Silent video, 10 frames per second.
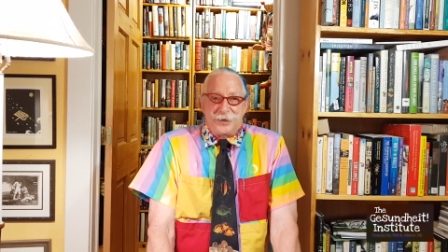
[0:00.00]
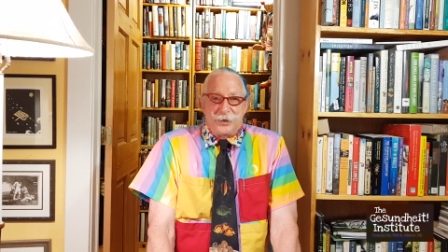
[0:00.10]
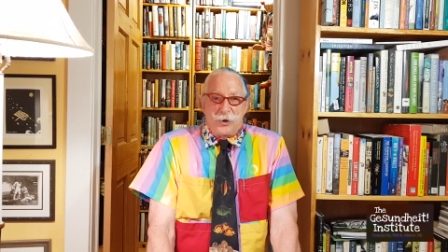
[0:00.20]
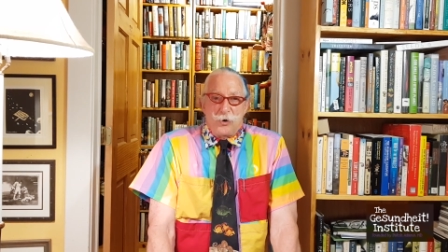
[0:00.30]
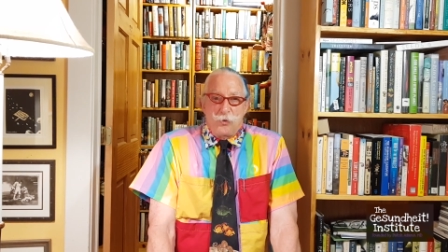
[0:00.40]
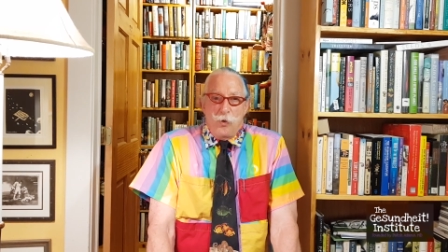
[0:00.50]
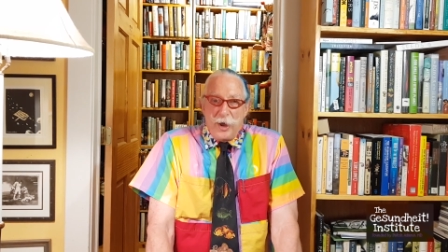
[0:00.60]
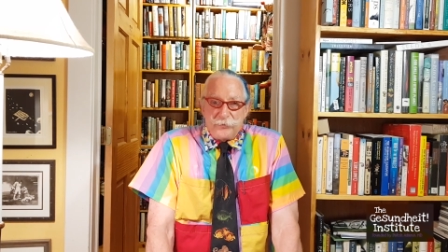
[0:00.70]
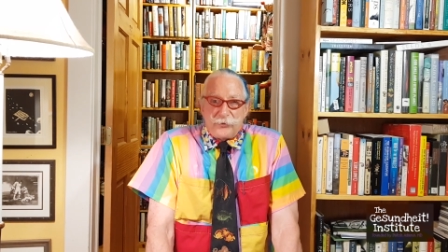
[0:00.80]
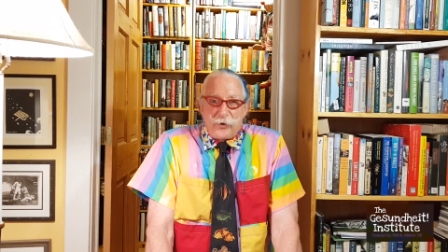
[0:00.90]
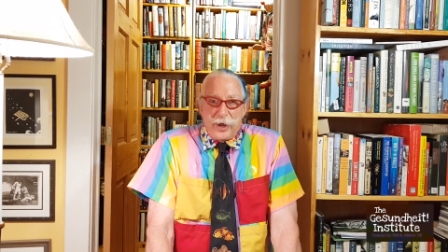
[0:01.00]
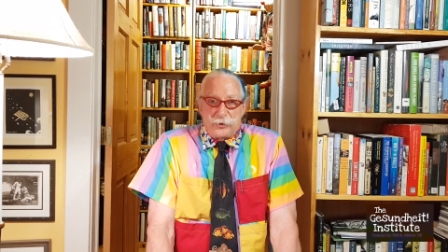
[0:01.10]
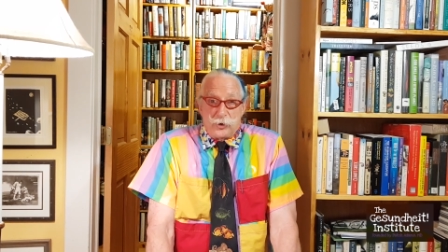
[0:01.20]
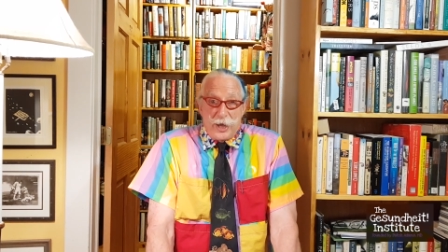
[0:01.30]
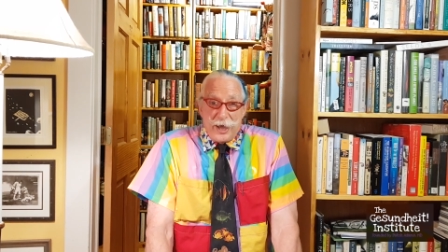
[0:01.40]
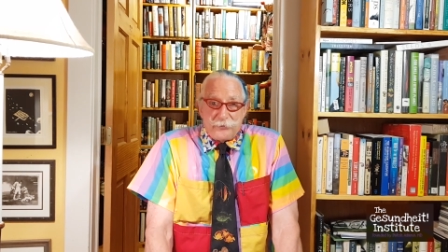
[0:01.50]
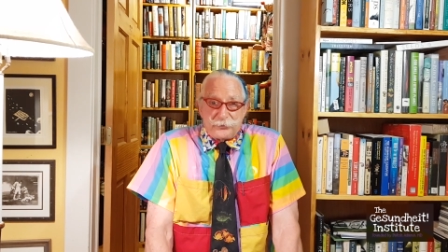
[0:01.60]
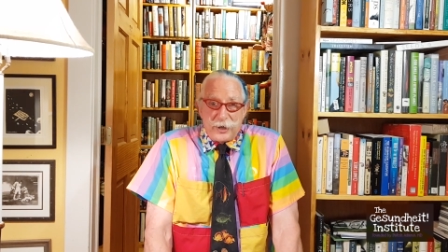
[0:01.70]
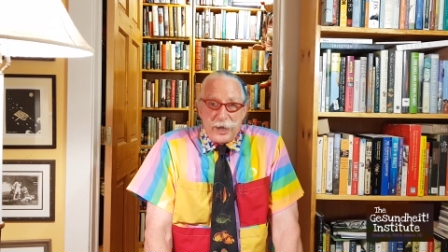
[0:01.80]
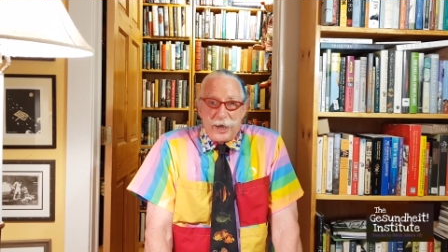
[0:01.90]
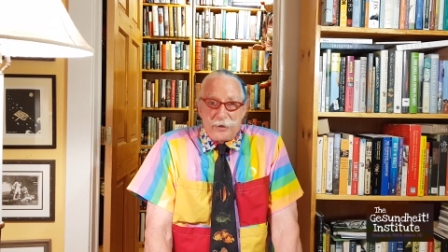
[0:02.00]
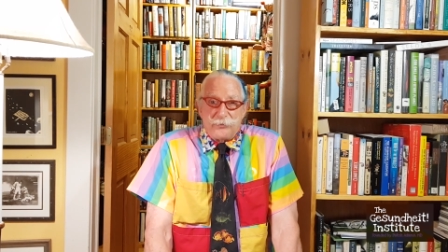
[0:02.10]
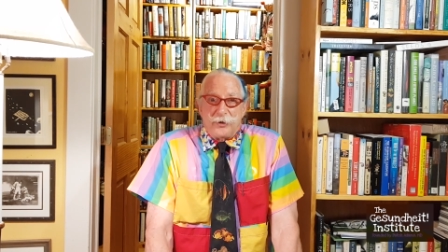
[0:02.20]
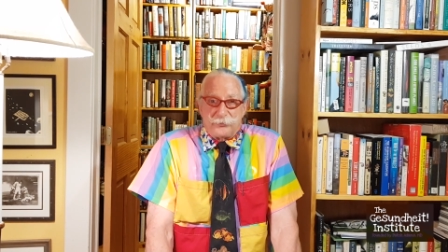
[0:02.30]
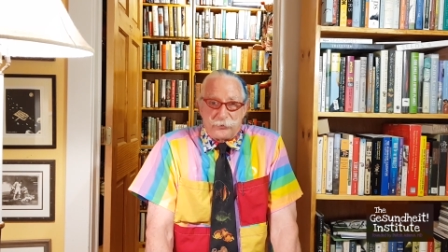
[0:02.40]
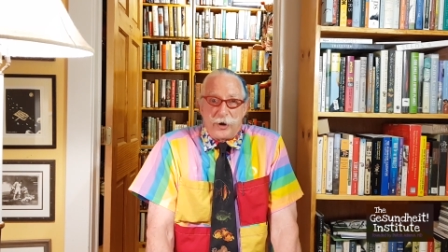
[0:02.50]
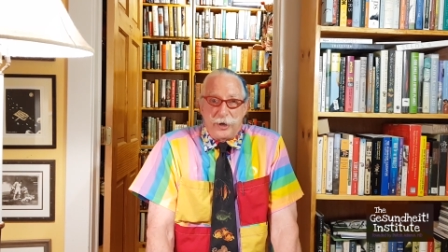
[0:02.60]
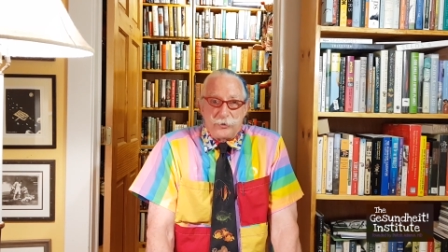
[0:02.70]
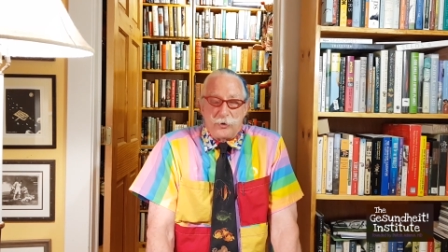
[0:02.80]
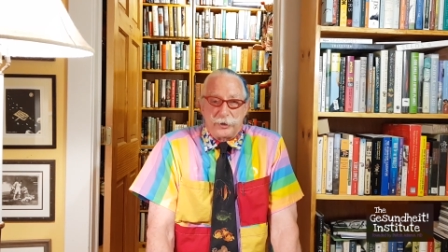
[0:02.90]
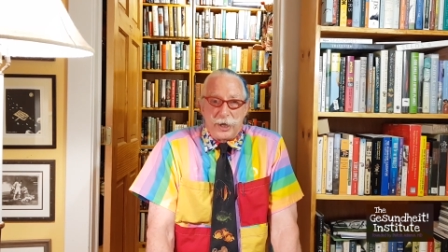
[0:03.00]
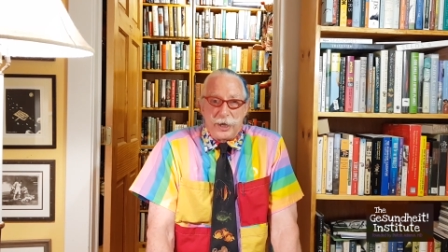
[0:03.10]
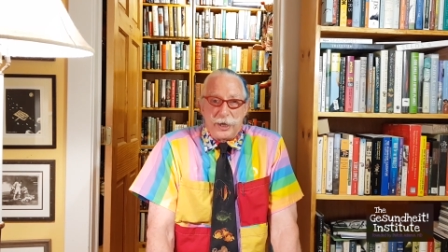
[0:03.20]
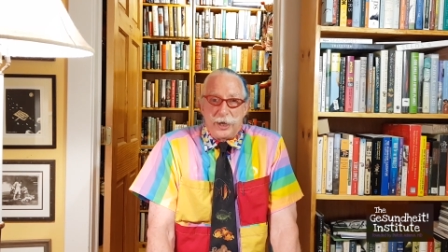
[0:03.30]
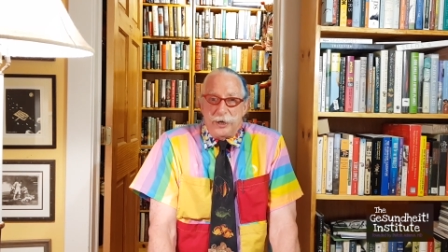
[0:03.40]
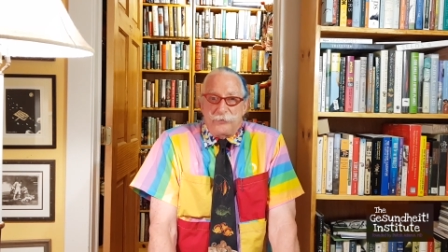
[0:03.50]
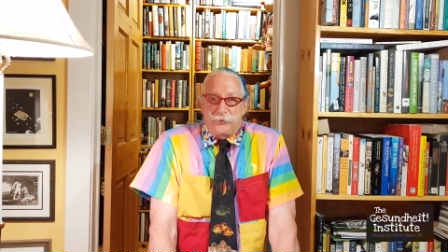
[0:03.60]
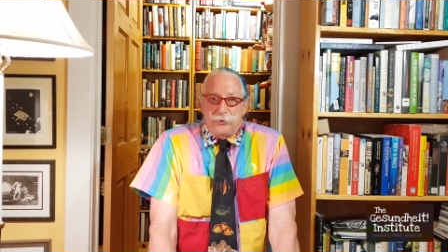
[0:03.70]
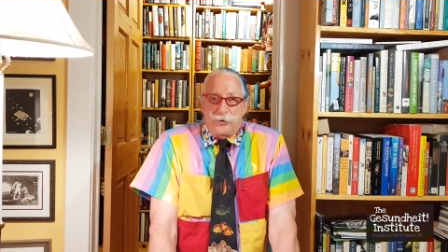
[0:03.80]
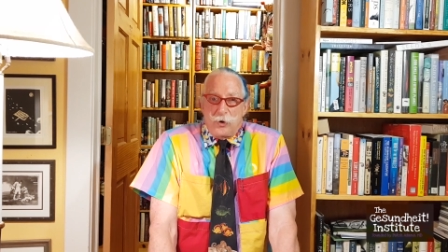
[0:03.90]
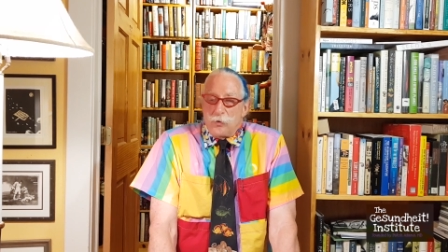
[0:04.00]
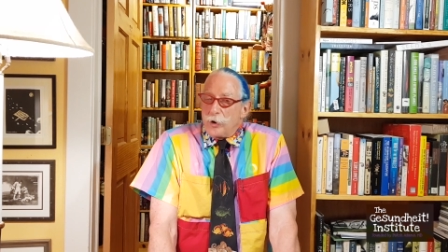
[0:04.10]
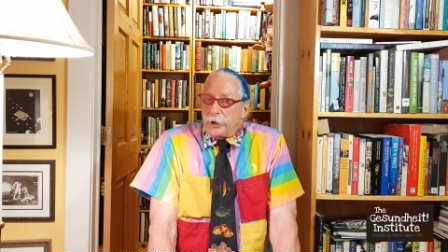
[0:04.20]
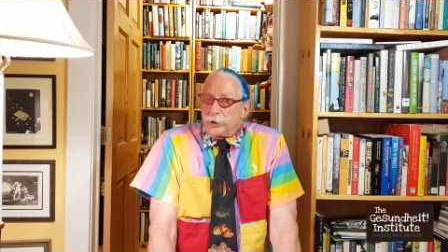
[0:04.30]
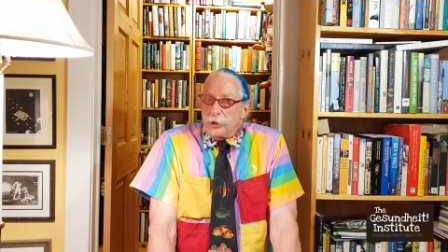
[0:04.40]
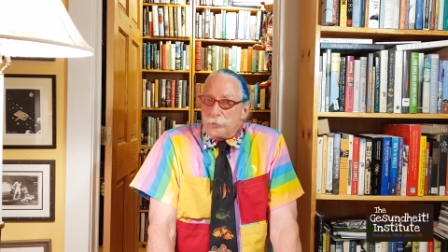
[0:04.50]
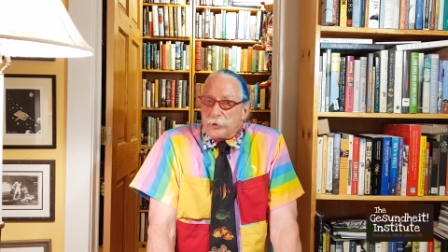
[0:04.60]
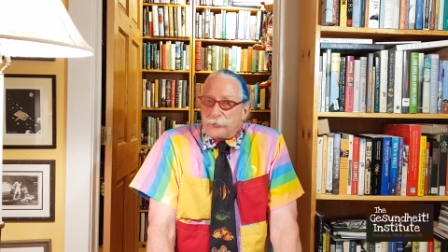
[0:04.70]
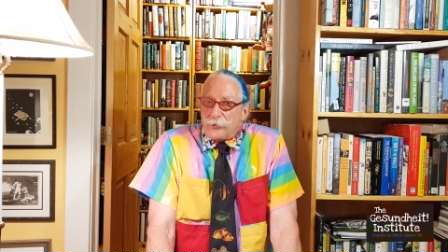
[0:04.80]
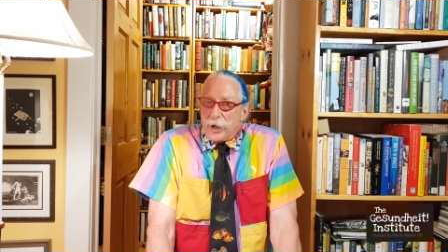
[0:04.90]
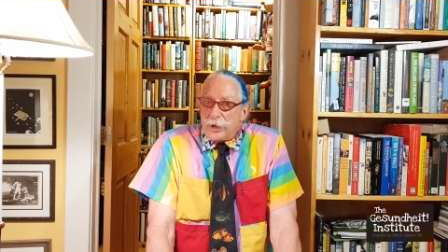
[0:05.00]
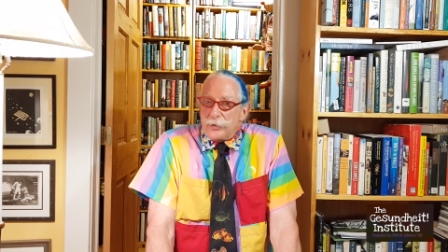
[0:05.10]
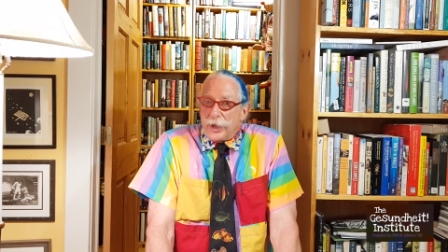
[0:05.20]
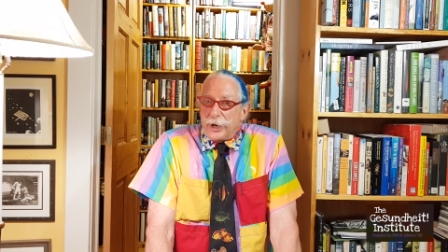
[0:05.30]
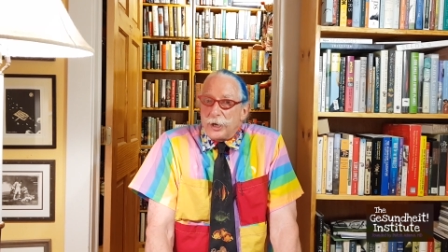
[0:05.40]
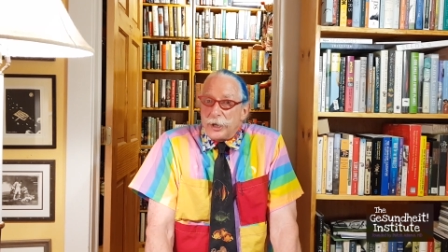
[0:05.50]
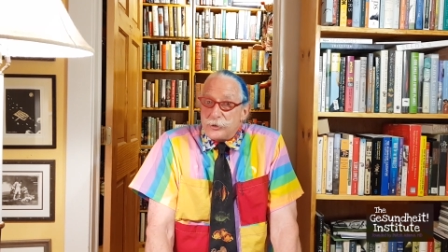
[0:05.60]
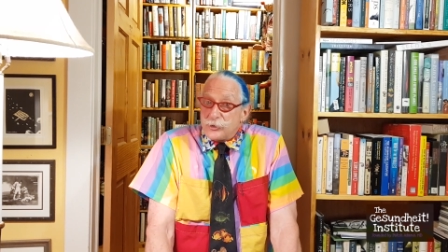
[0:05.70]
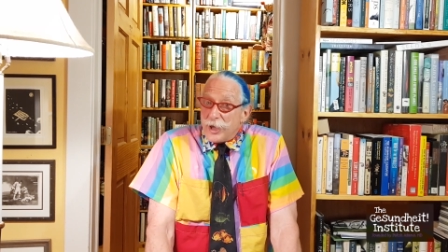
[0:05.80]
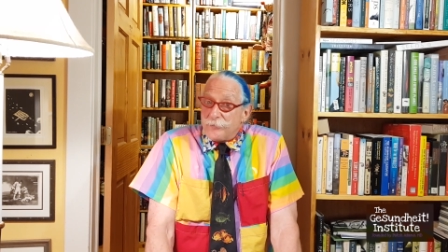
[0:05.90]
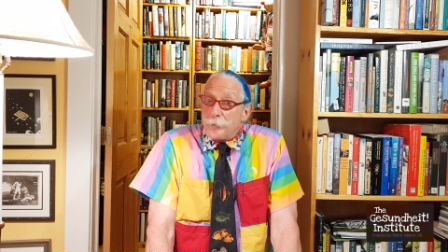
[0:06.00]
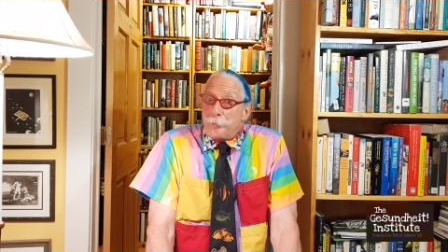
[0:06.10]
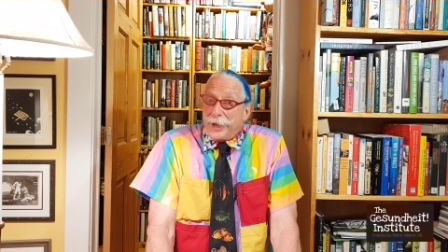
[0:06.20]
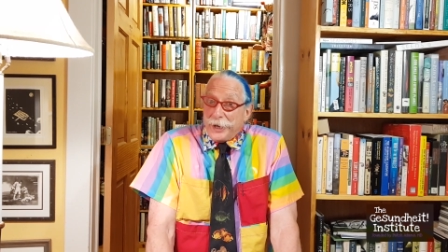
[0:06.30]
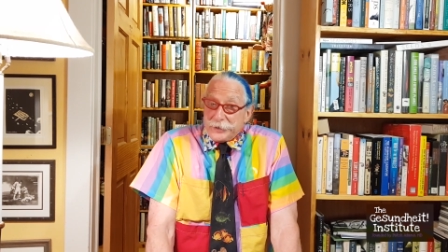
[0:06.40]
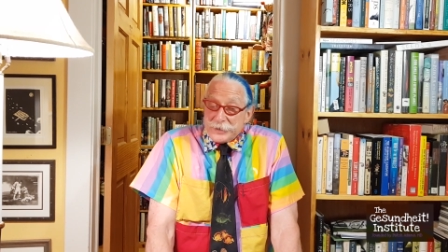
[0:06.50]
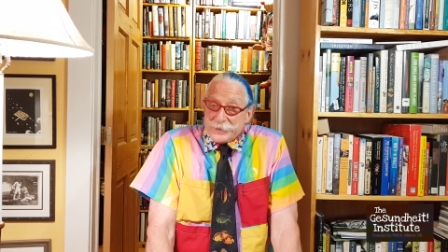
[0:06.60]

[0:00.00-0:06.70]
You know, one friend. You have to have a friend, okay? And if you don't want a human friend, then at least have a pet.